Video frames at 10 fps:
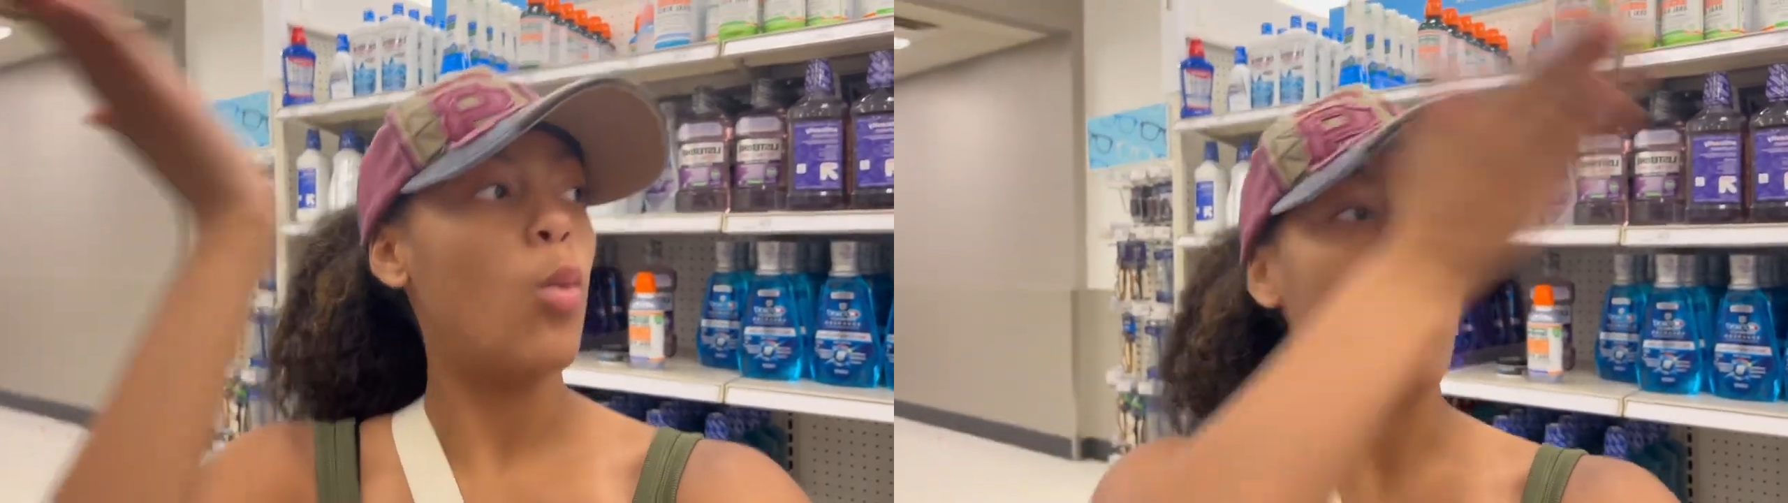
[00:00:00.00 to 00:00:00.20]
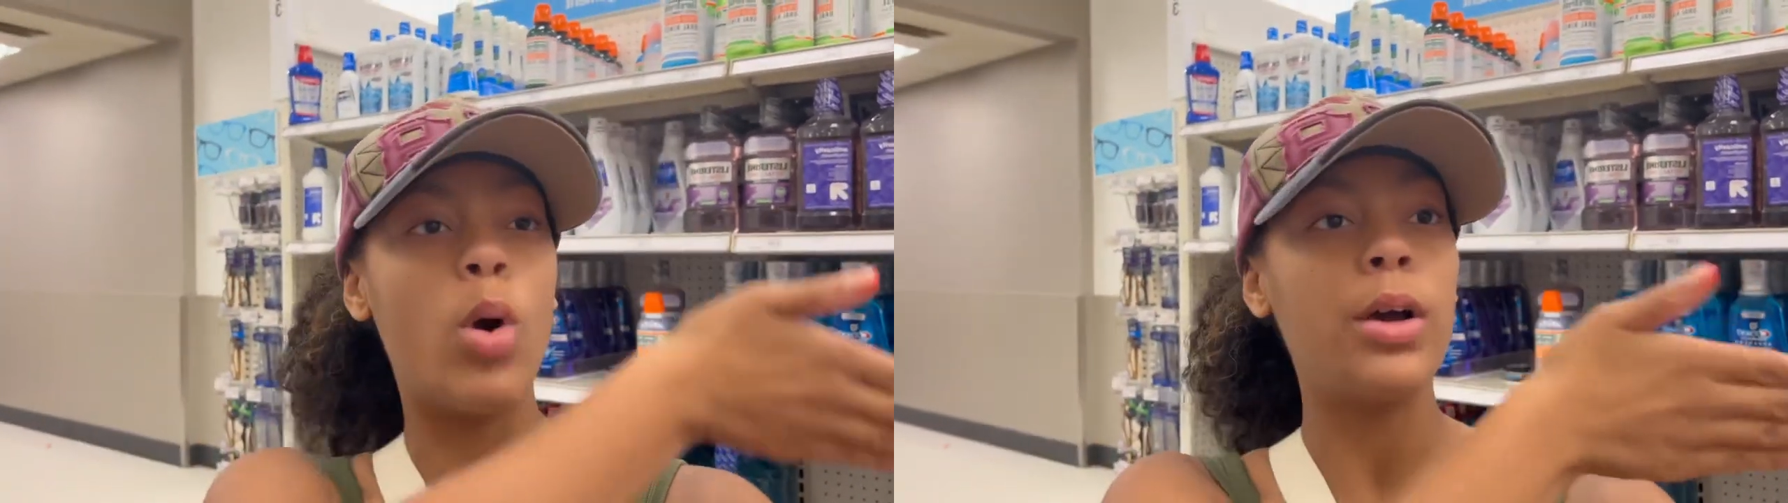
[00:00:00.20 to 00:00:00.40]

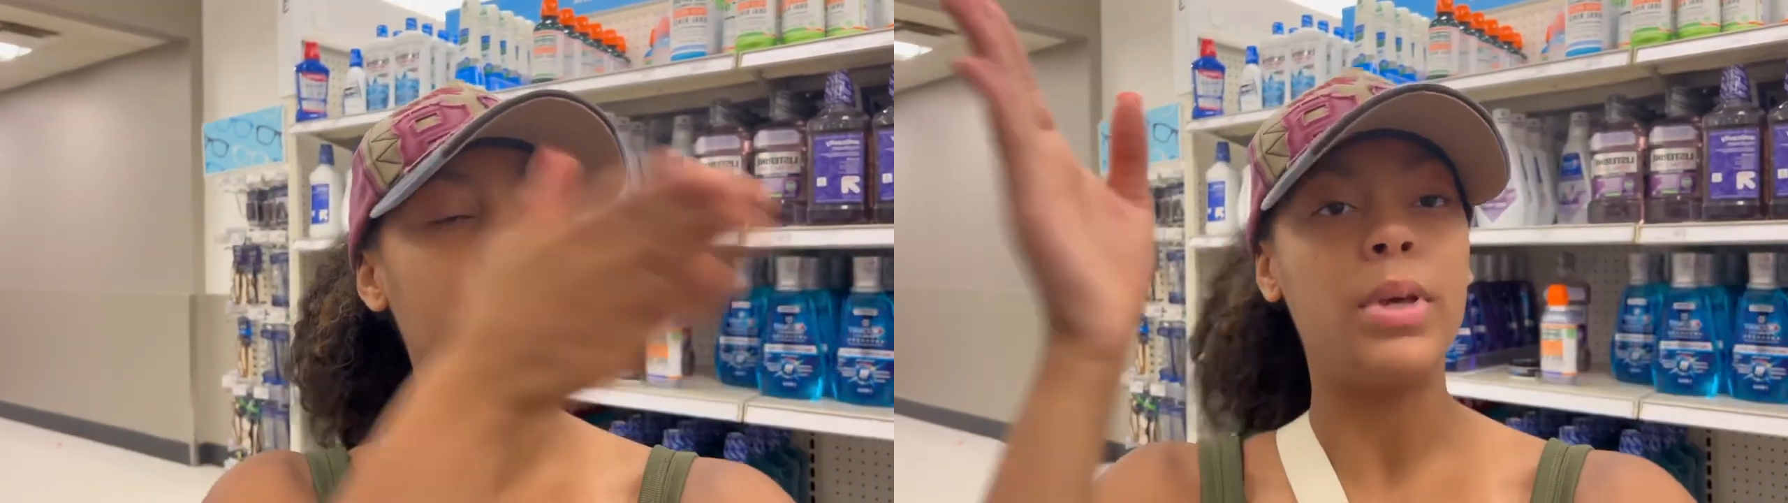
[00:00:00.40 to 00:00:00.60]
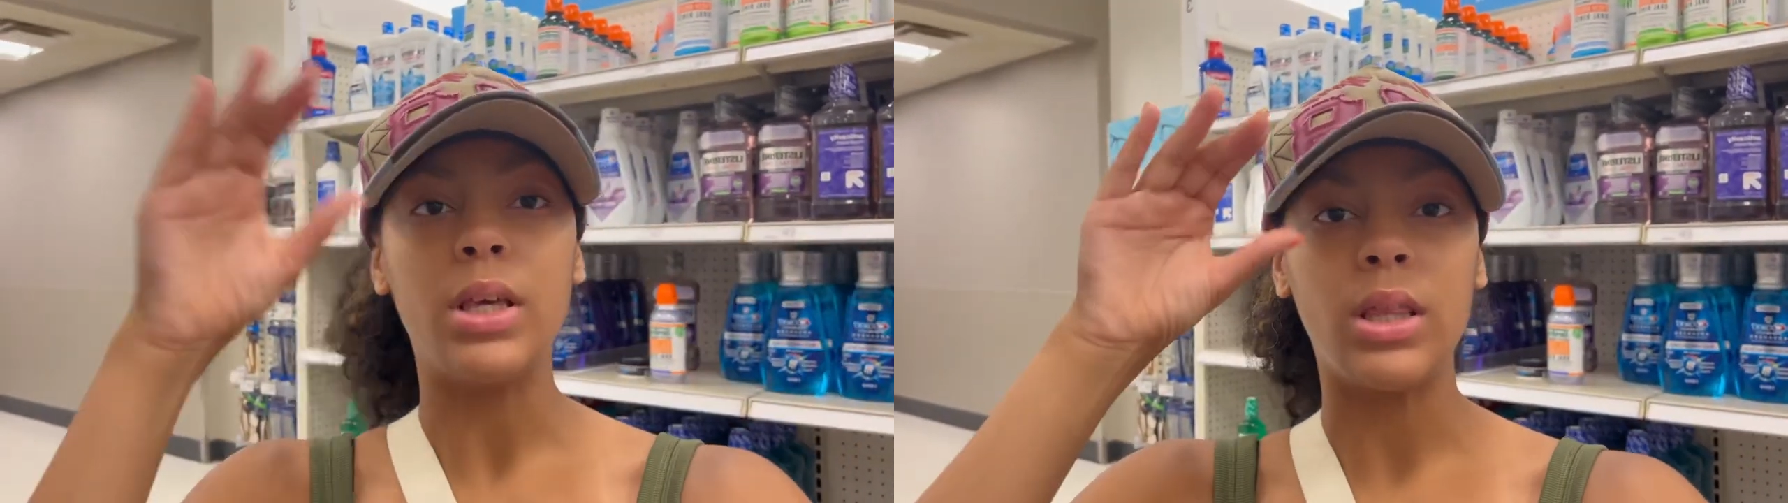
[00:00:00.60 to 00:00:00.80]
one
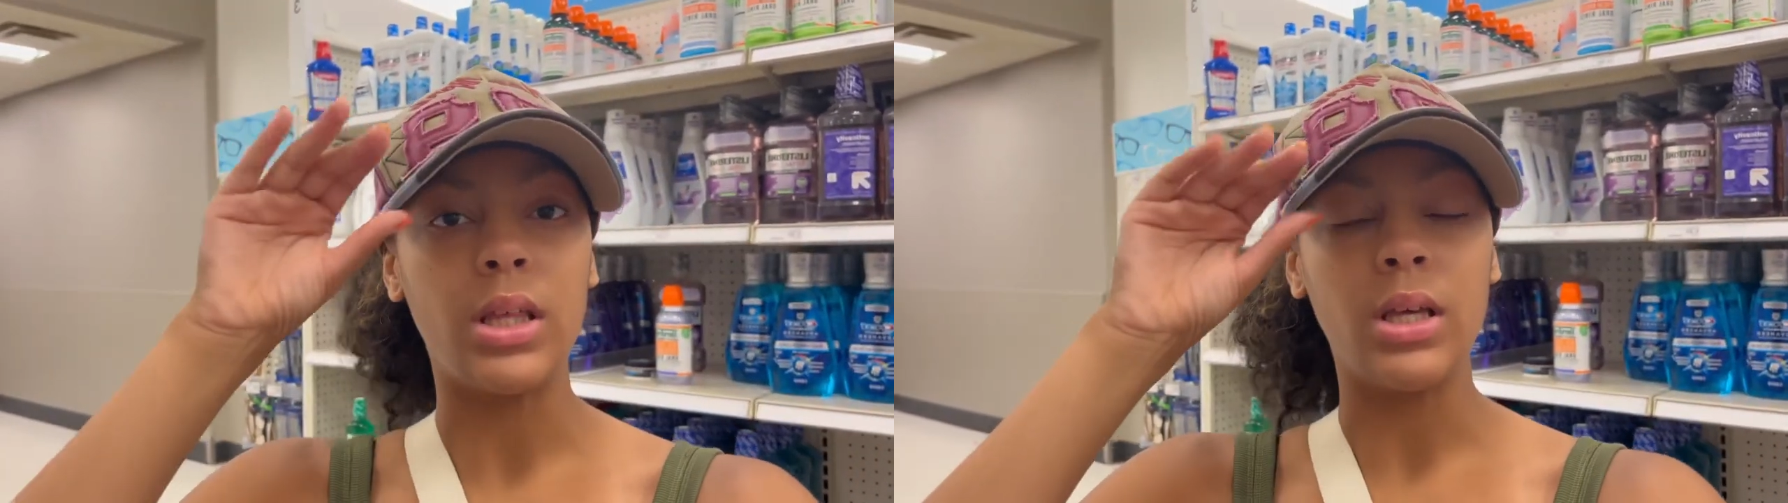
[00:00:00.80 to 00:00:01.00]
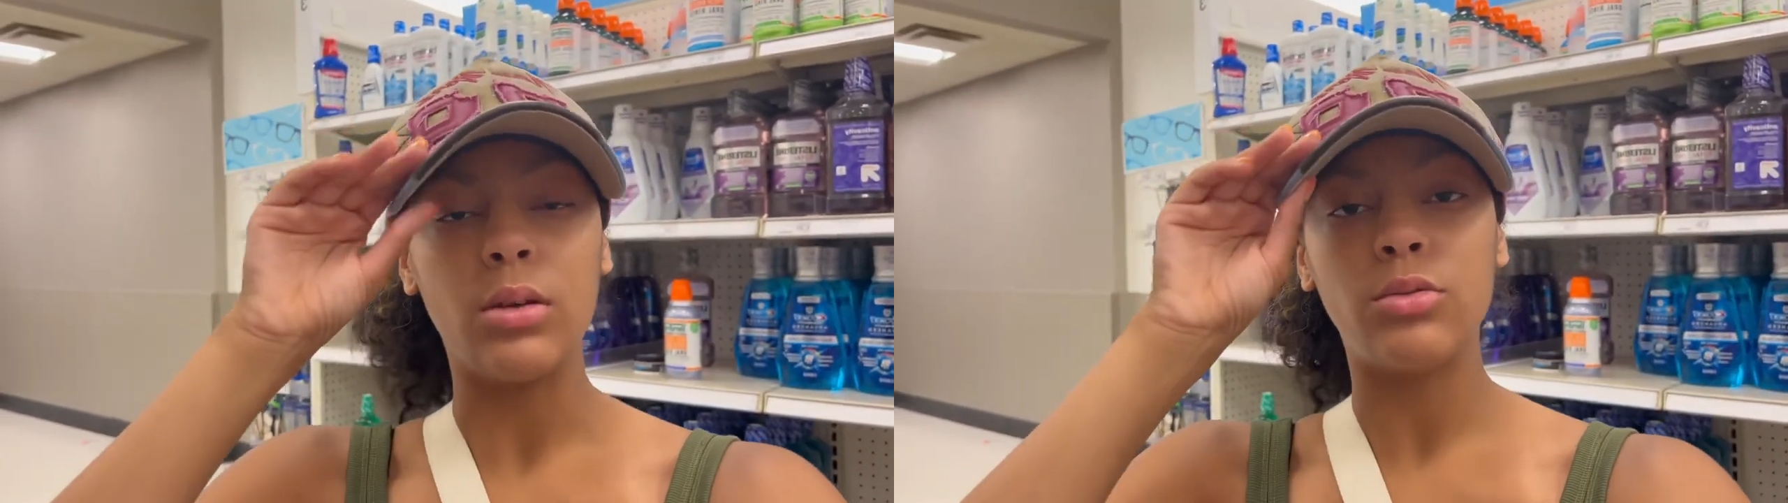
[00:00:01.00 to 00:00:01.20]
big
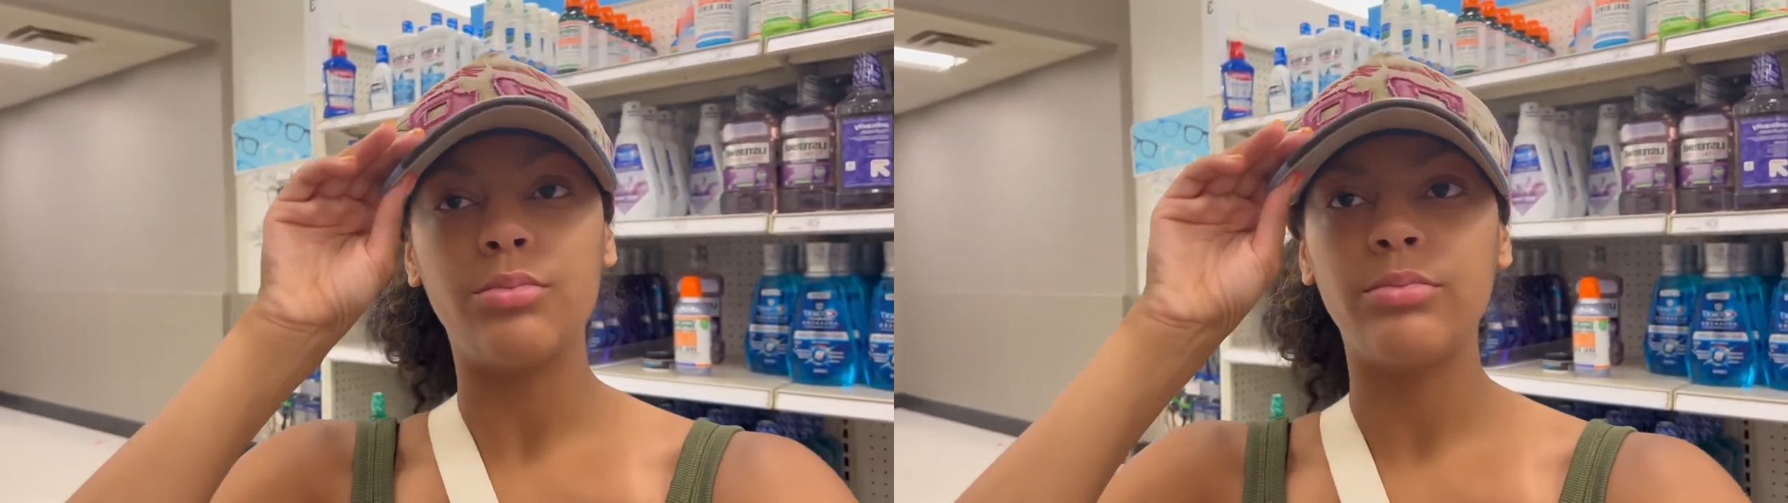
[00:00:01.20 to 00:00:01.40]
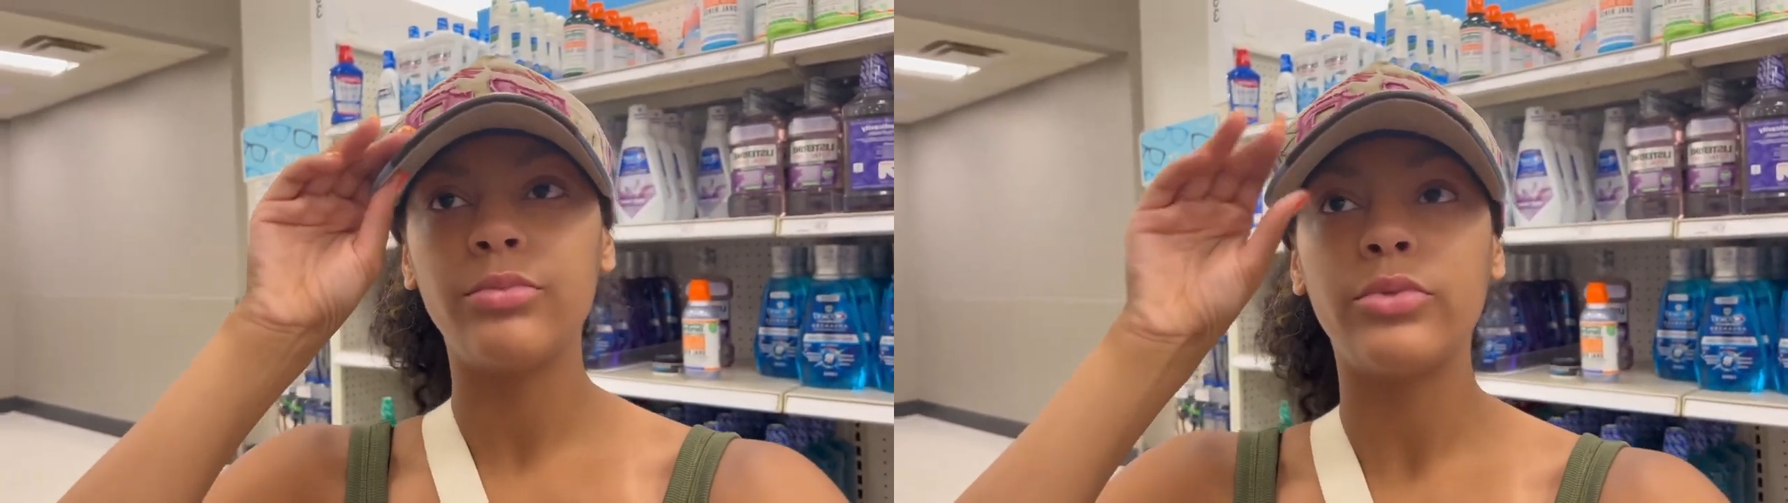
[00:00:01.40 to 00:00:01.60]
thing
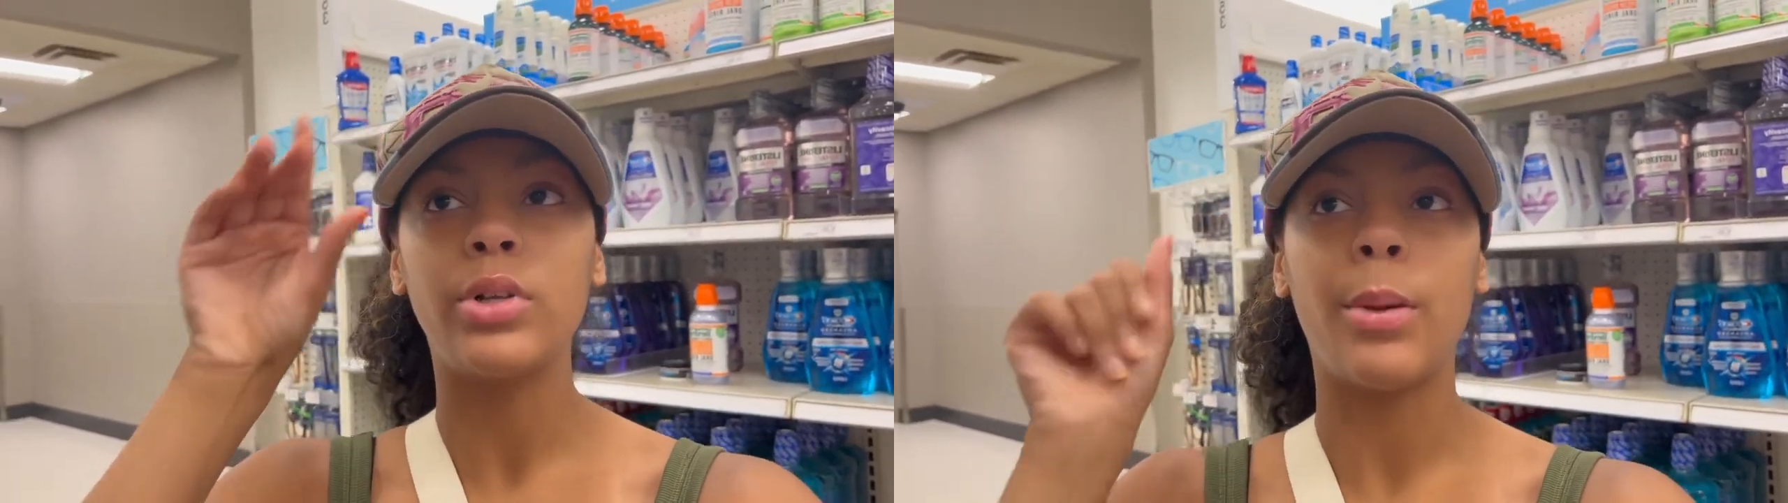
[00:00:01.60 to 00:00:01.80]
Ooh,